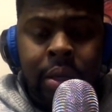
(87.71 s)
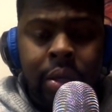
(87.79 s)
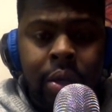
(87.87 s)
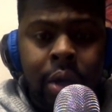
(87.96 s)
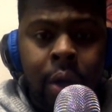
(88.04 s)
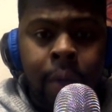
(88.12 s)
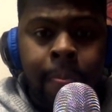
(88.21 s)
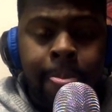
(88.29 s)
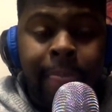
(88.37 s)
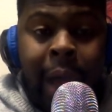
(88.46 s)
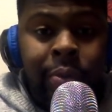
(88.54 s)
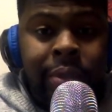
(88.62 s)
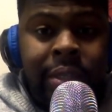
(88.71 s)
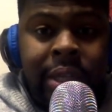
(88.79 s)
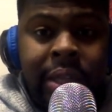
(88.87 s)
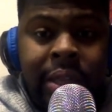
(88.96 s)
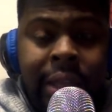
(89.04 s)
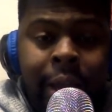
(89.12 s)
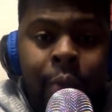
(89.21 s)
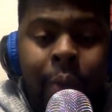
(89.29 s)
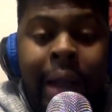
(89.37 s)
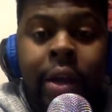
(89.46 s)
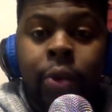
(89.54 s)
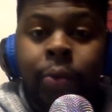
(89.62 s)
You know, that was good there.
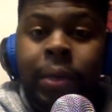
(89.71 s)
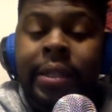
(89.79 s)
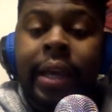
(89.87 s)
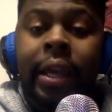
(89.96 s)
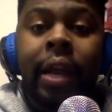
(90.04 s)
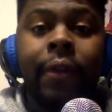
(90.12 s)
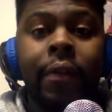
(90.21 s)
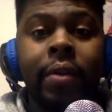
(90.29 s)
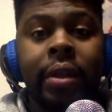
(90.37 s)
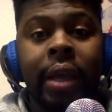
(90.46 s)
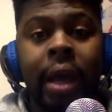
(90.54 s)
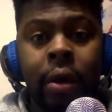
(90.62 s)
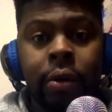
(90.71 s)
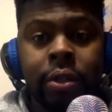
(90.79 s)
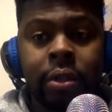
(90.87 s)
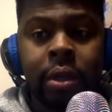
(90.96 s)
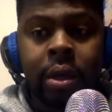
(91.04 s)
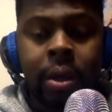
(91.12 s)
Why couldn't we take care of everything else?